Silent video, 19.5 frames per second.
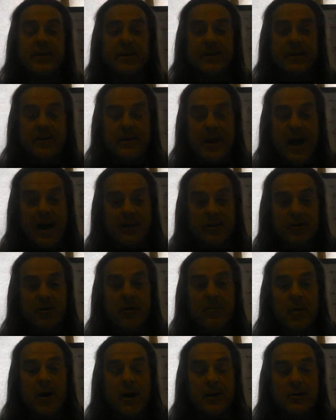not
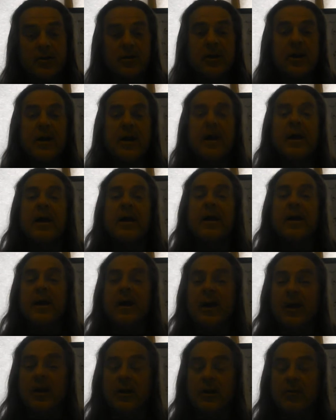so much.
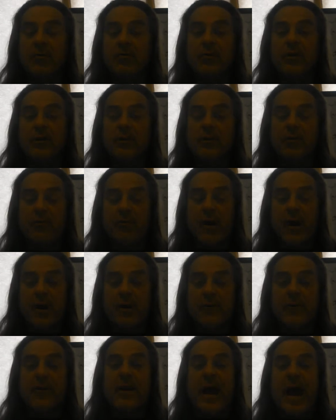It'll increase the rate
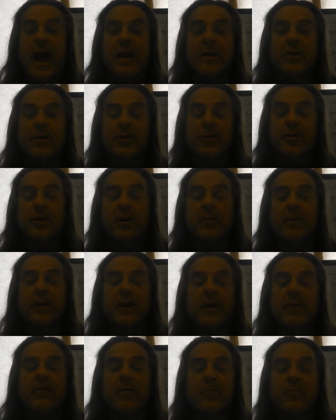of an endothermic
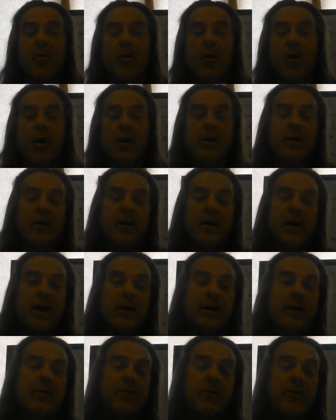even more.
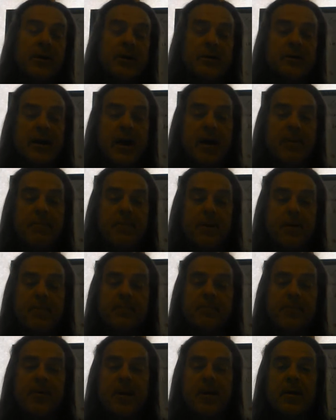I'll give you an
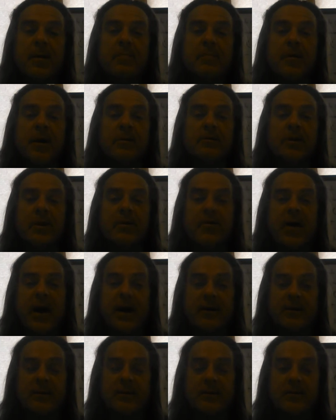example. Melting of
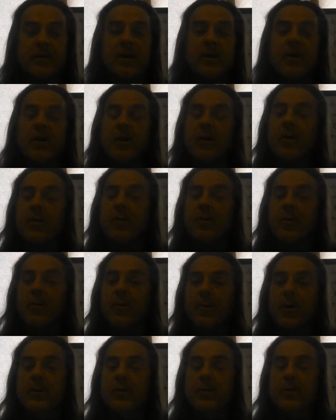ice.
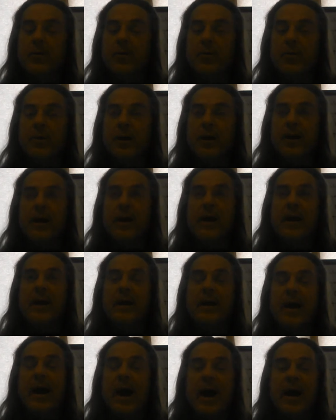When you
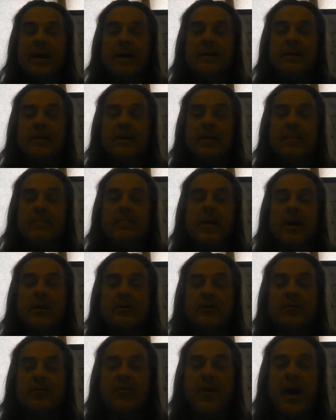heat ice, it
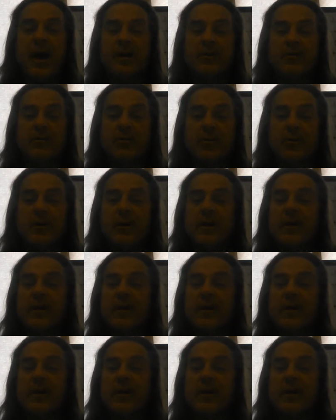melts faster.